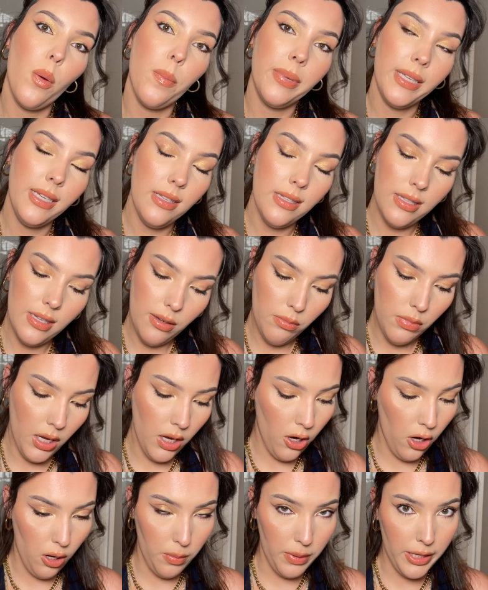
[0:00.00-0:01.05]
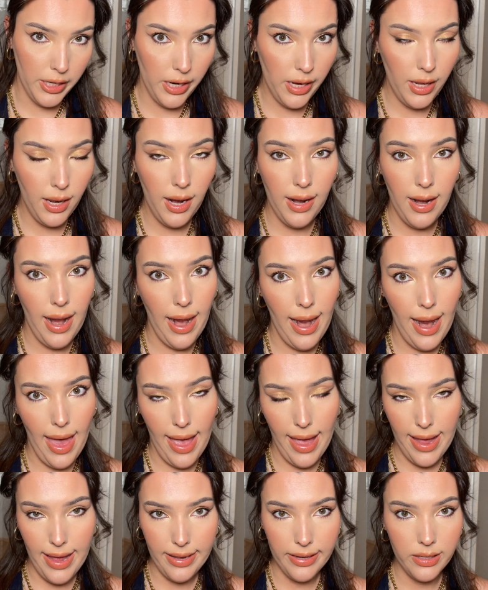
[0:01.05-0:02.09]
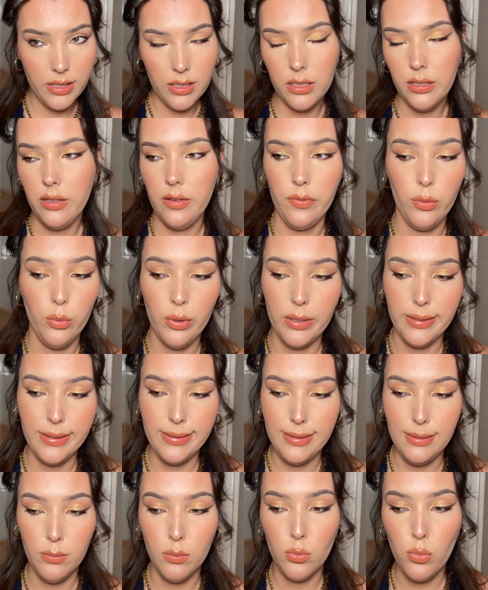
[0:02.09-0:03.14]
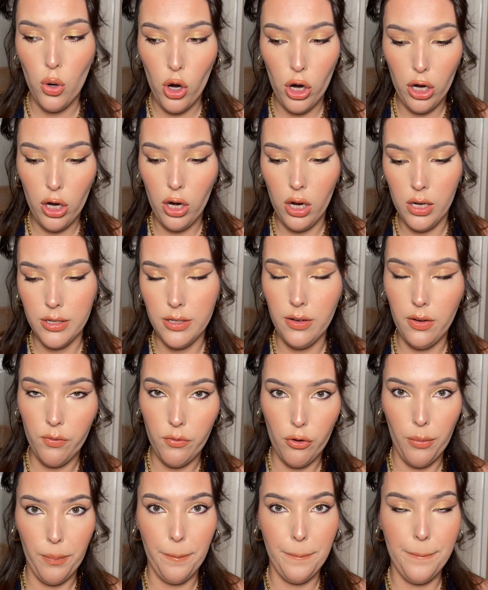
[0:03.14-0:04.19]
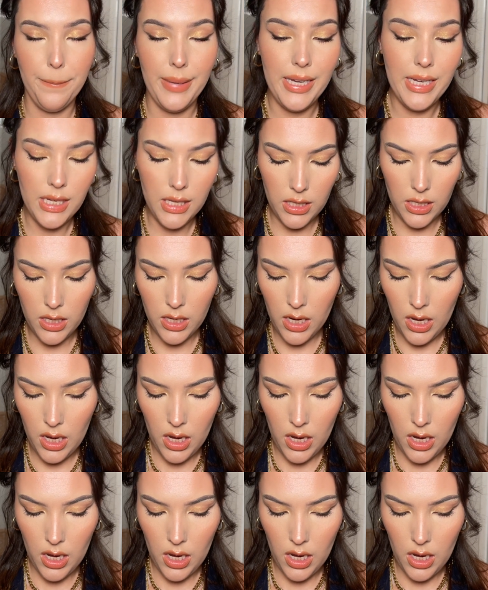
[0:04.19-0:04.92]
Please leave me a comment and a like if you want to see more content from me,